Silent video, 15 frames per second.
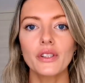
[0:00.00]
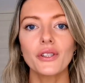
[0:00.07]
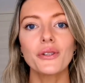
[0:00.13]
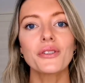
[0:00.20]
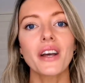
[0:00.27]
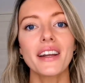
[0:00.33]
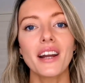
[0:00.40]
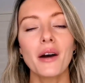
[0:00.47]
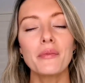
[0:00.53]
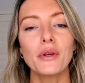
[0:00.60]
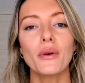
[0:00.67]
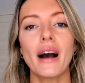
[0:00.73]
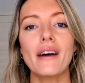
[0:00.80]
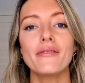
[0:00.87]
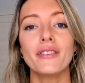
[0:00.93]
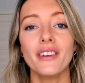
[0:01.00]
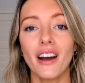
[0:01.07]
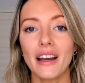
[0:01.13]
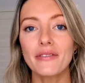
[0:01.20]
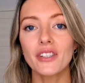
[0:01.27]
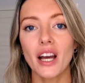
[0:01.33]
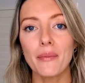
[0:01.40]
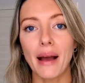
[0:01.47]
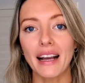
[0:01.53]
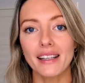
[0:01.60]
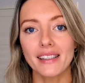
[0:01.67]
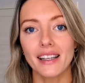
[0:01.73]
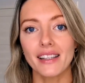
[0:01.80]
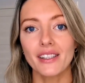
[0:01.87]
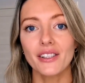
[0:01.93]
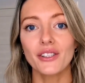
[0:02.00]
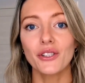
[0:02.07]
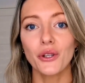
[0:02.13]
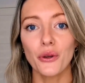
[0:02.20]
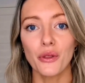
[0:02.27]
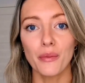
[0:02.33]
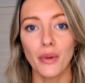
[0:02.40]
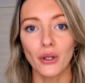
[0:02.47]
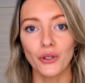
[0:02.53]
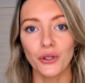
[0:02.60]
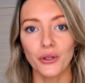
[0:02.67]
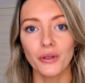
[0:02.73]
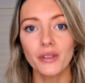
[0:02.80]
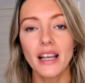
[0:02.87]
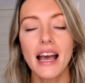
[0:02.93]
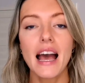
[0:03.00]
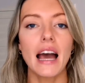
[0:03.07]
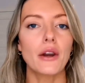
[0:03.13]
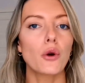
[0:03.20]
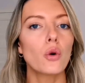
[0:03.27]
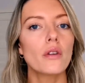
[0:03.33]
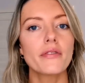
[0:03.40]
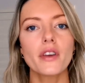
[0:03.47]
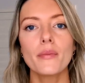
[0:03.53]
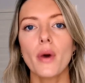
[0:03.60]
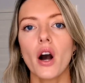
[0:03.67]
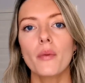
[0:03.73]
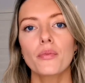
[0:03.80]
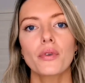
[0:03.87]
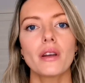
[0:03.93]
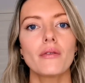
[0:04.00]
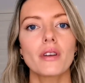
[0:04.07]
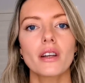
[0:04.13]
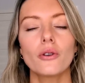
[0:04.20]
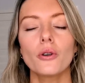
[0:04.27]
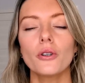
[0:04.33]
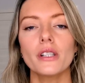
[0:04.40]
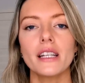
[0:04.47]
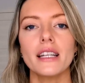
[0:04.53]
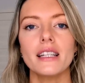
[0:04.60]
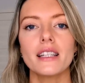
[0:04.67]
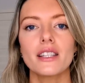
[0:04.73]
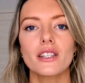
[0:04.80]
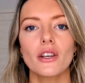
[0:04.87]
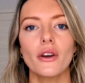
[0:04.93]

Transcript: Once you sign up, you'll have lifetime access to the modules, and all of them are pre-recorded,